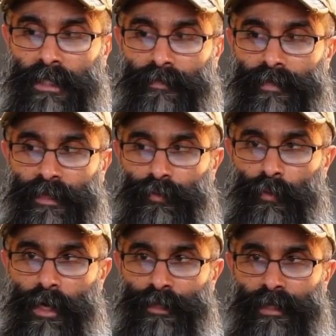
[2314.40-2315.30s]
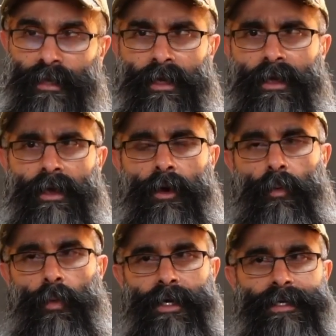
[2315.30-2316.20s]
thanks for watching.
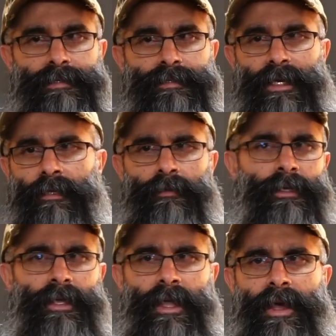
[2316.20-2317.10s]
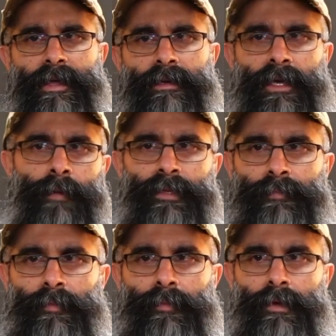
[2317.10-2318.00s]
We're going to take a look at a couple
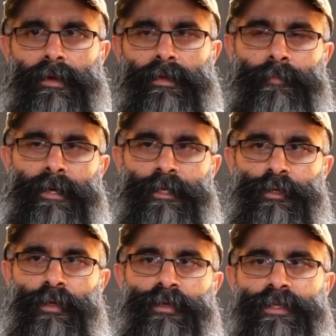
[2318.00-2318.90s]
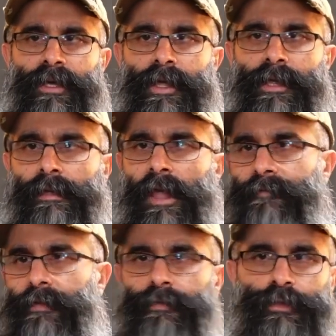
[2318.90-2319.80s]
of the pictures. I have
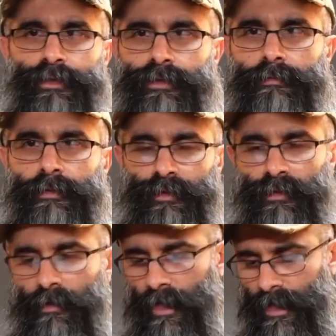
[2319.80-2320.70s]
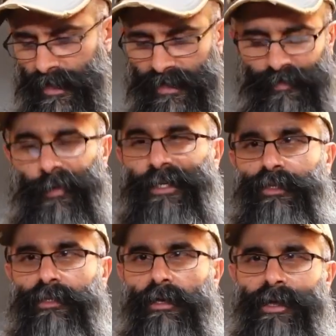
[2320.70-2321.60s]
a different shirt on. I had the gray
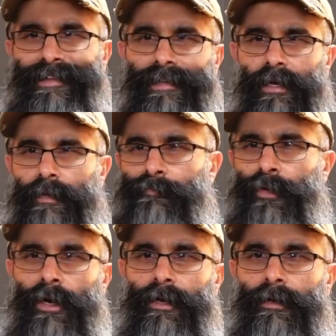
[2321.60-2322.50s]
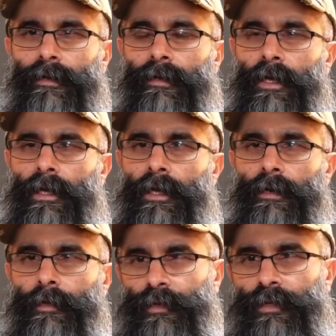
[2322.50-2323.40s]
shirt on, and then I put on
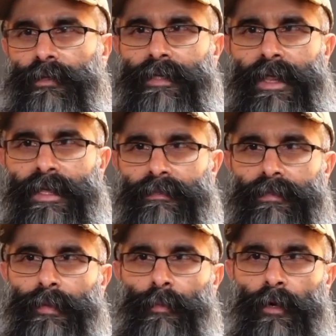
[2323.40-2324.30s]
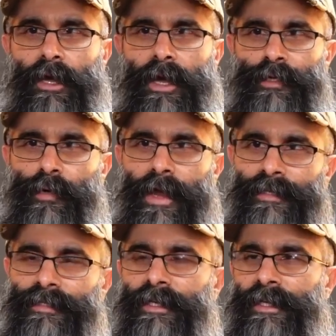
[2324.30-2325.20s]
another shirt that had a little bit more
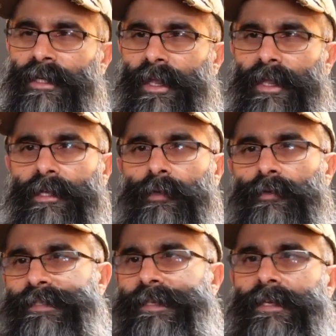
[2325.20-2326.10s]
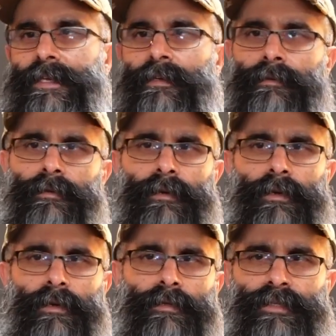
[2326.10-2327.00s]
contrast. And you'll see
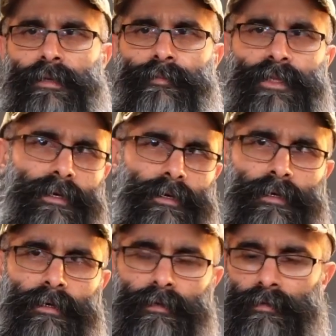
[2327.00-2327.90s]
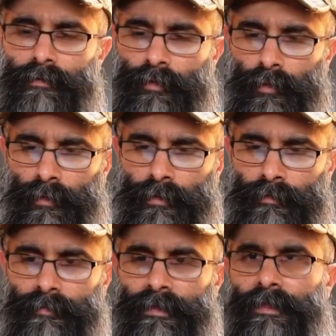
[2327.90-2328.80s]
some that are a little
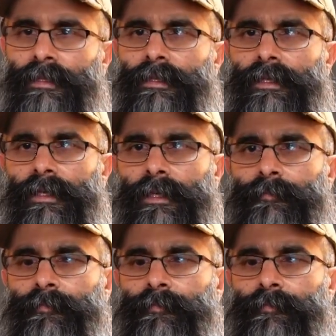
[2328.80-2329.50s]
cool, a